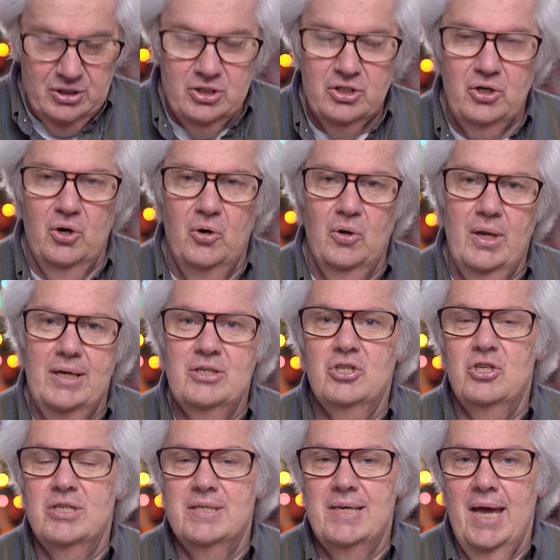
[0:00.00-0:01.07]
So let's
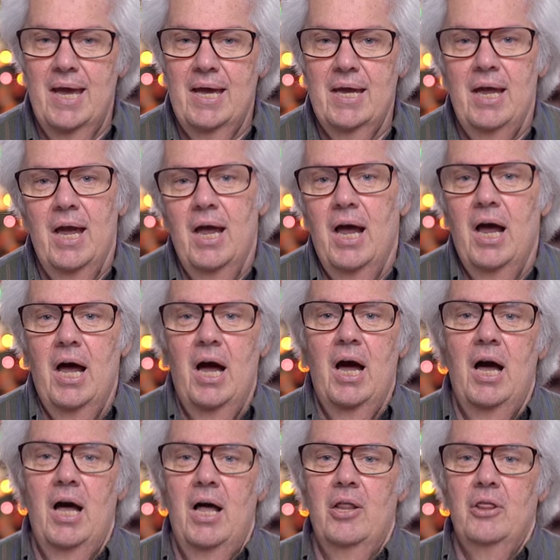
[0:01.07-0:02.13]
just say
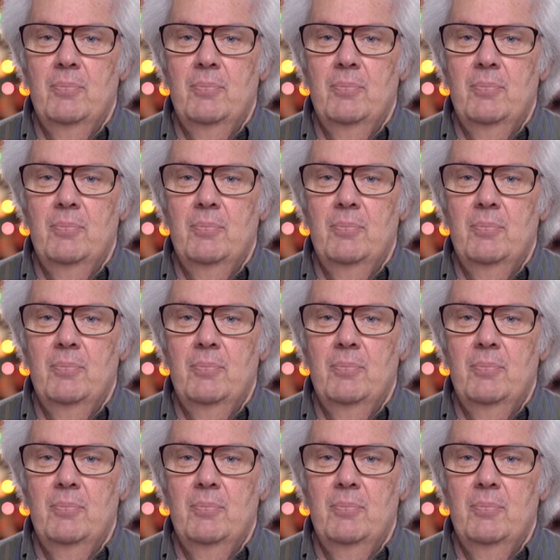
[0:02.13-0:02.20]
uh,